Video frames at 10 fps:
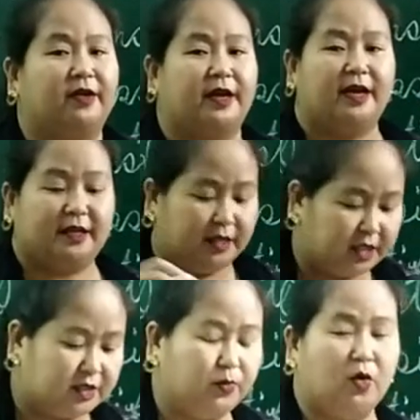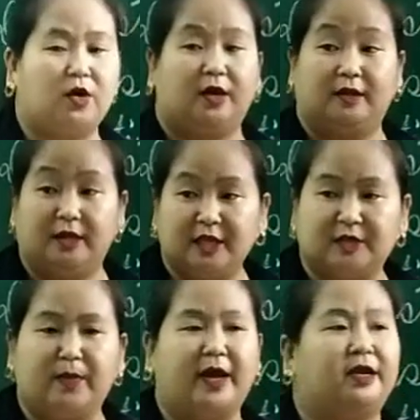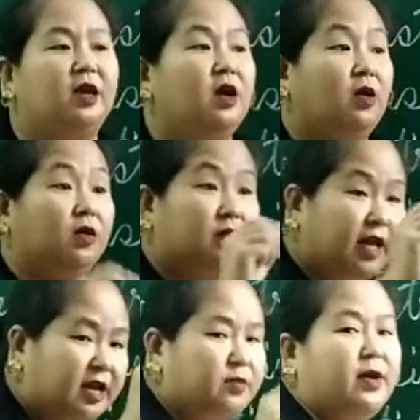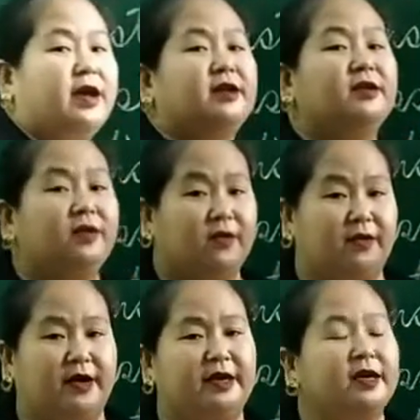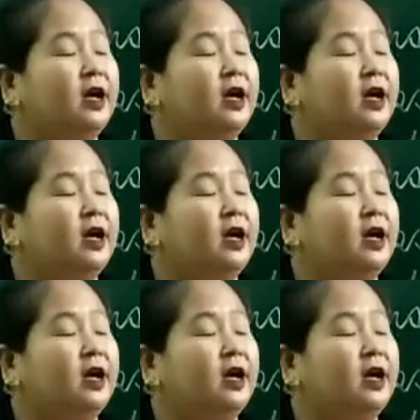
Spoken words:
Okay, this book, this man, or that man. Alright.